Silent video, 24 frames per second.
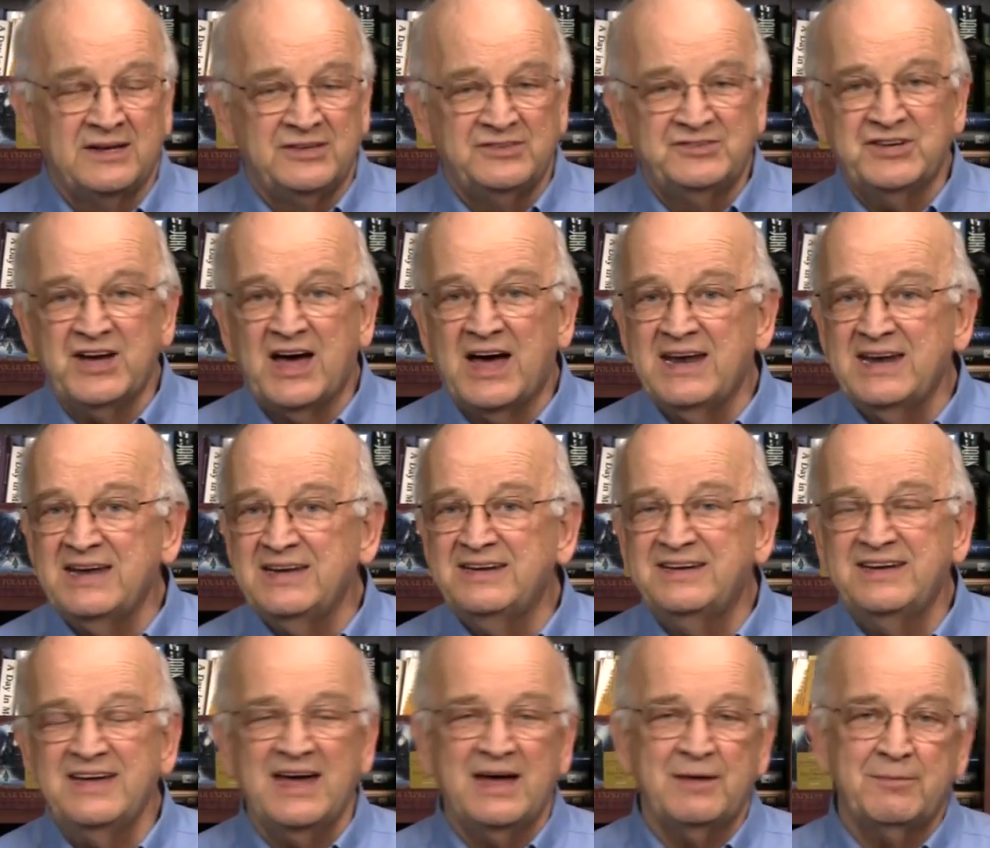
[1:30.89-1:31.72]
Johnny
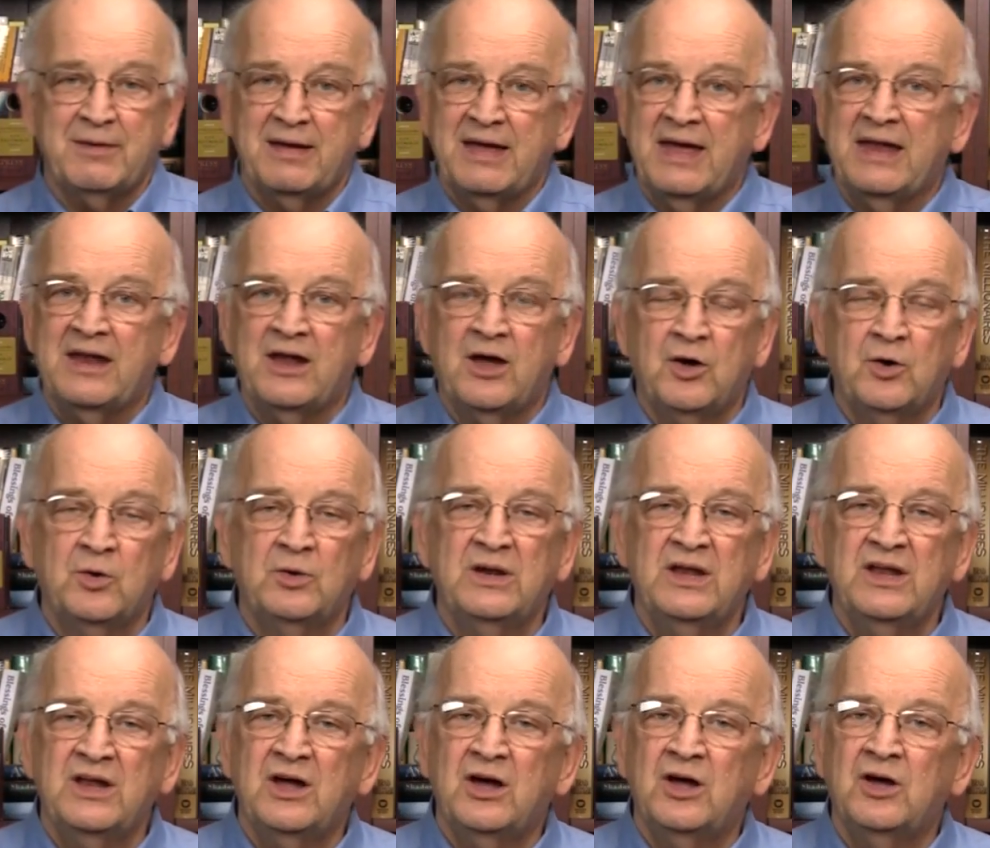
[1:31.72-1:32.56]
Depp, and
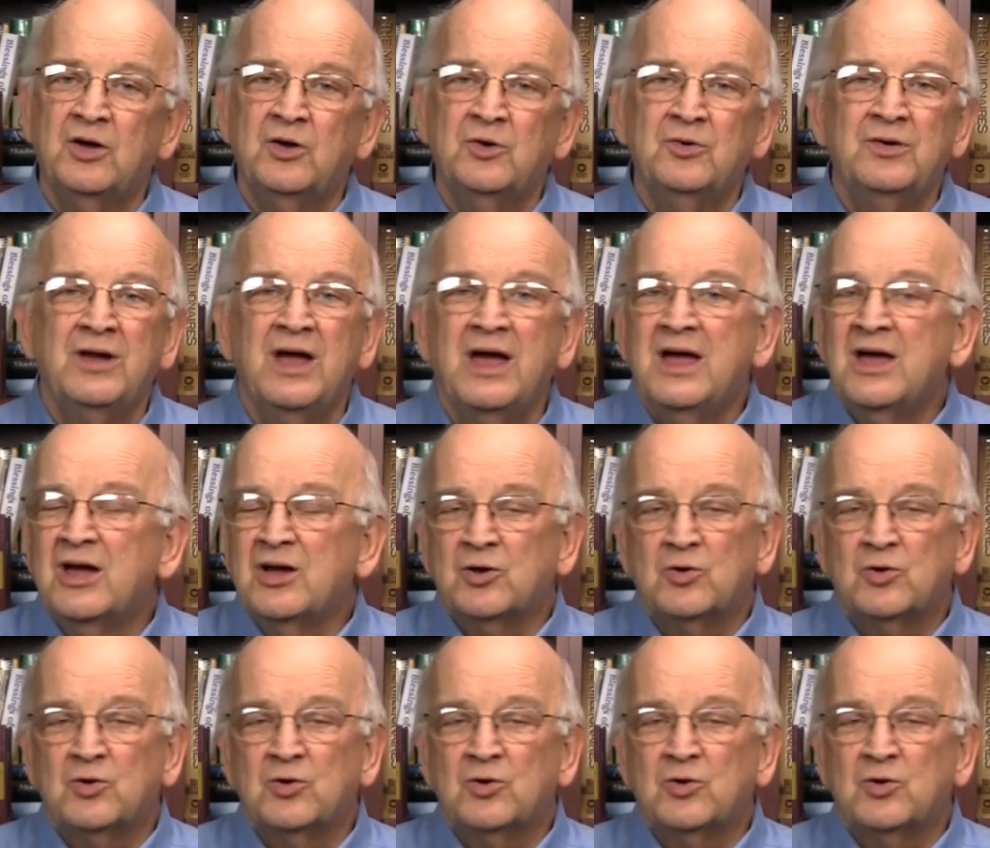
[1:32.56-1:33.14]
on.